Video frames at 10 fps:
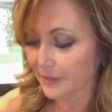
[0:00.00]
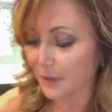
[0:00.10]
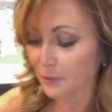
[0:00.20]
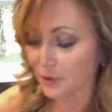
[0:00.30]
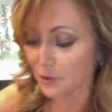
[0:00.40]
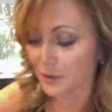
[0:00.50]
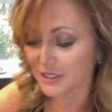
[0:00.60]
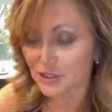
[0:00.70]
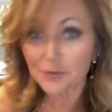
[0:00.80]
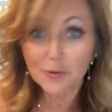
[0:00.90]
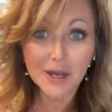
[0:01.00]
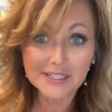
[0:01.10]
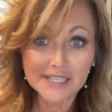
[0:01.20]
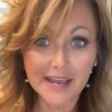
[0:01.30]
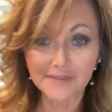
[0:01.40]
We're going to want
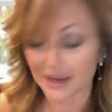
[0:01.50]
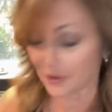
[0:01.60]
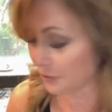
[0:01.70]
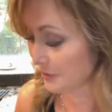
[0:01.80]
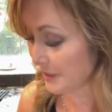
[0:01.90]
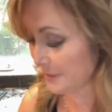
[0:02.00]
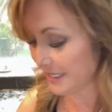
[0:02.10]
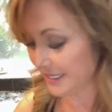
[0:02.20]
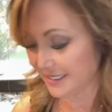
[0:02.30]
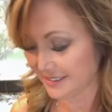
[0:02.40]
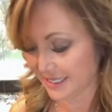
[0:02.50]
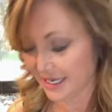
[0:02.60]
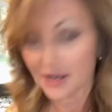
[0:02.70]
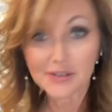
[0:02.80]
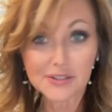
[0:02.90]
to have that creaminess,
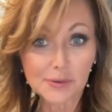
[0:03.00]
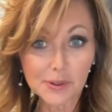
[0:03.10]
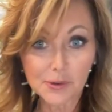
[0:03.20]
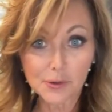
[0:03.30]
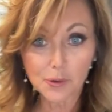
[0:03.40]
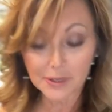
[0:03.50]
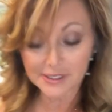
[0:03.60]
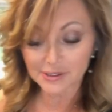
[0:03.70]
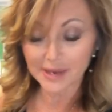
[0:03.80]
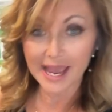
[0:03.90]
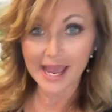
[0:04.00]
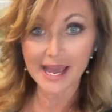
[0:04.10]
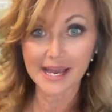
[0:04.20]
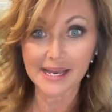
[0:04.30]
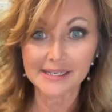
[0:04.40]
so we're going to
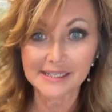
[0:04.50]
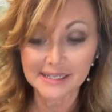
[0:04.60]
add